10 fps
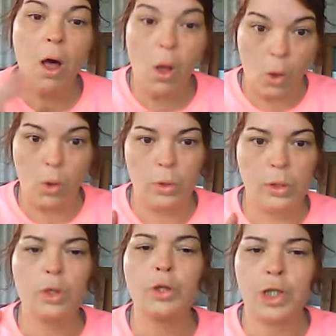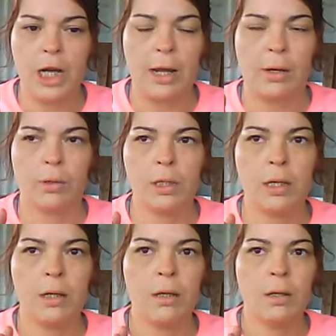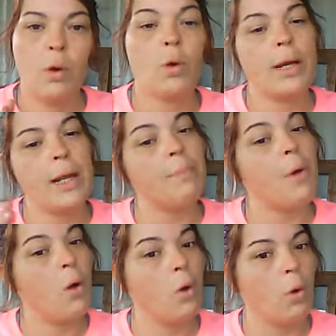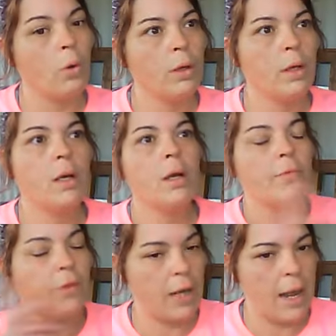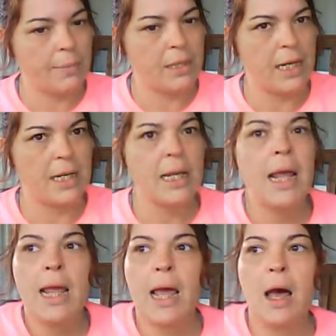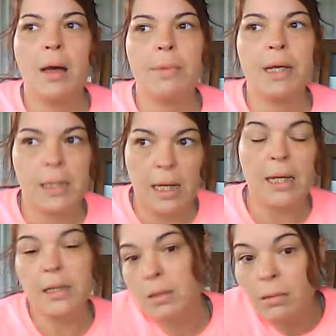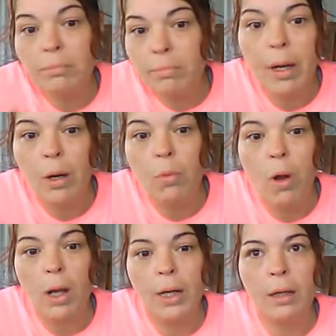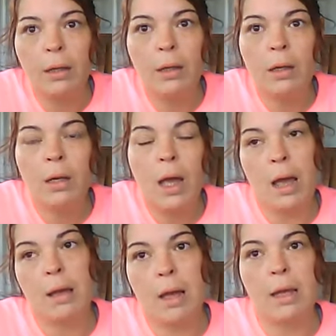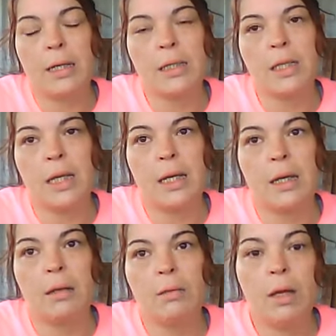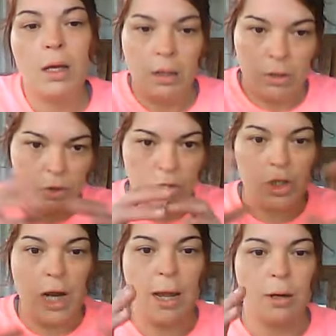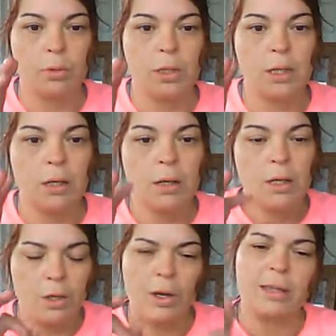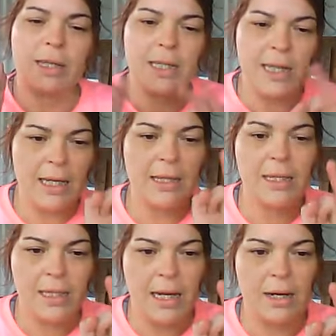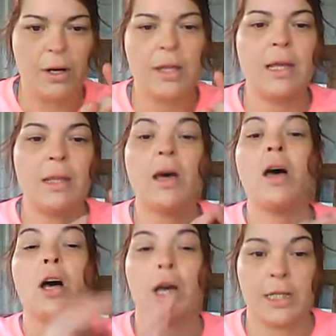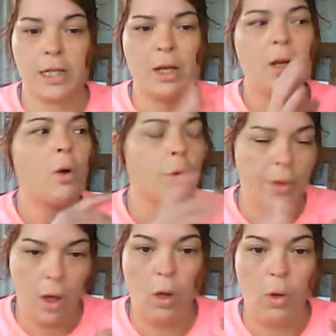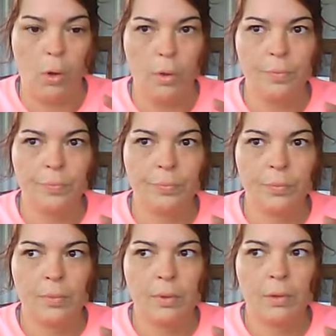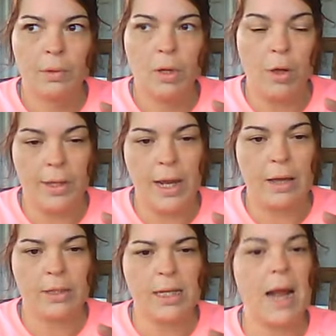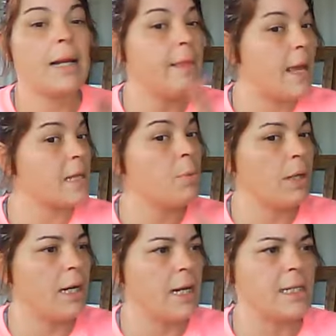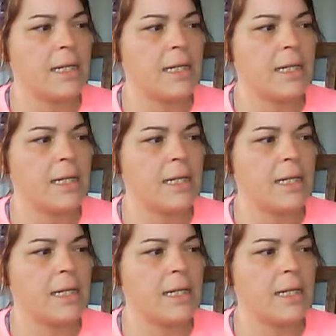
hulls or shells or hemp oil for Lyme disease. Um, it's it's marijuana. Uh, uh, it's the shells. You got the seed in the center and then the husk or the hull on the outside and that's what it is and